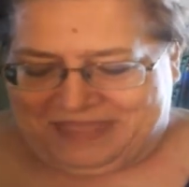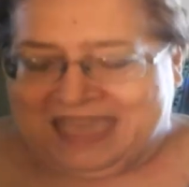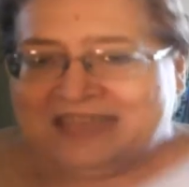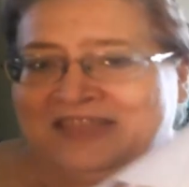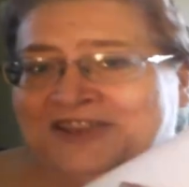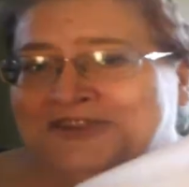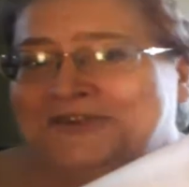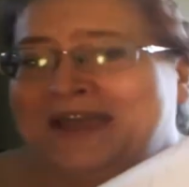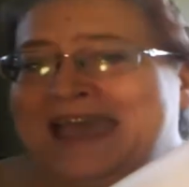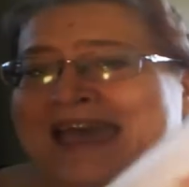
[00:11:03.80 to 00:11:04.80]
And they
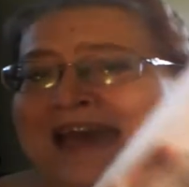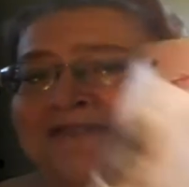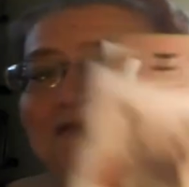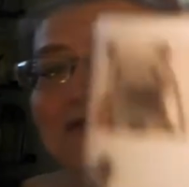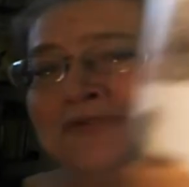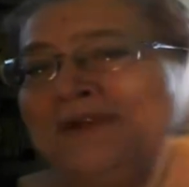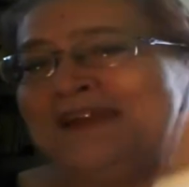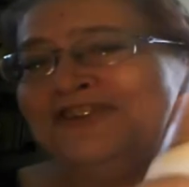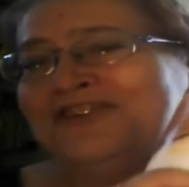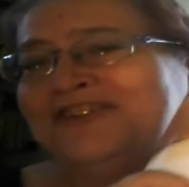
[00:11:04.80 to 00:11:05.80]
do have
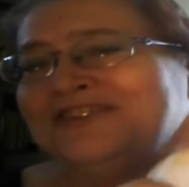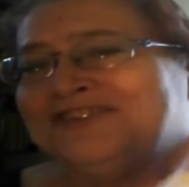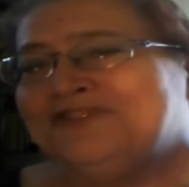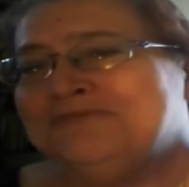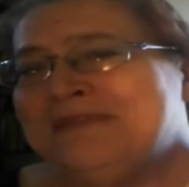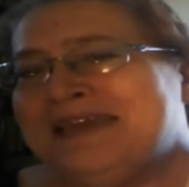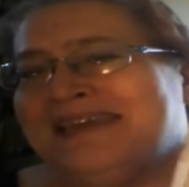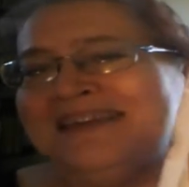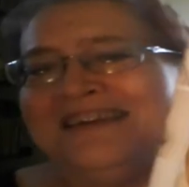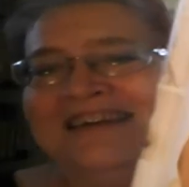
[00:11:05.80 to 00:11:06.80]
directions to
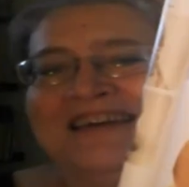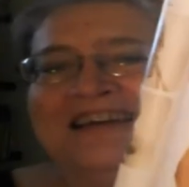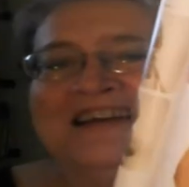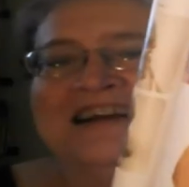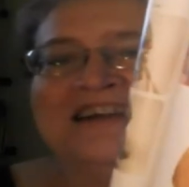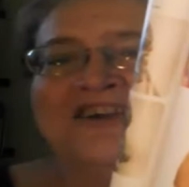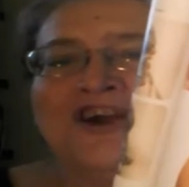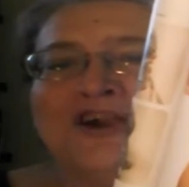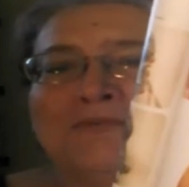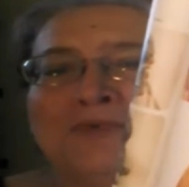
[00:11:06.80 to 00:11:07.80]
make a
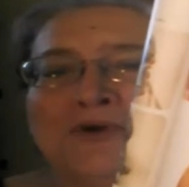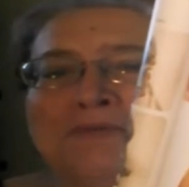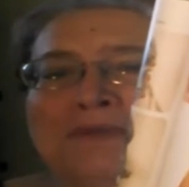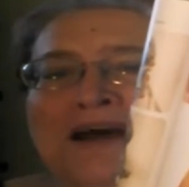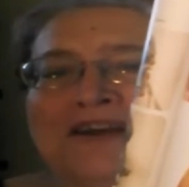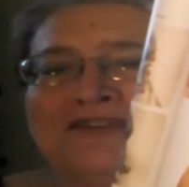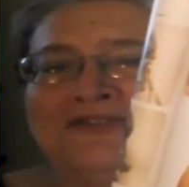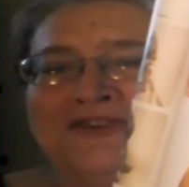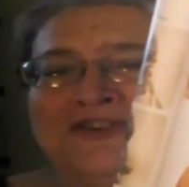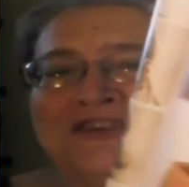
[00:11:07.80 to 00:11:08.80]
cardboard box
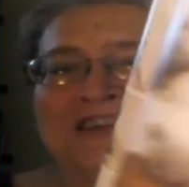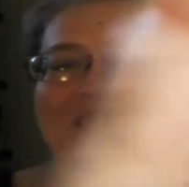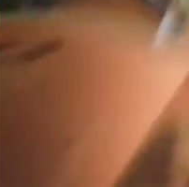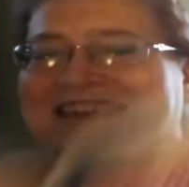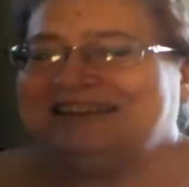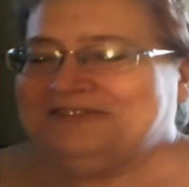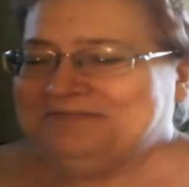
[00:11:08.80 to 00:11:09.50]
for your kitty.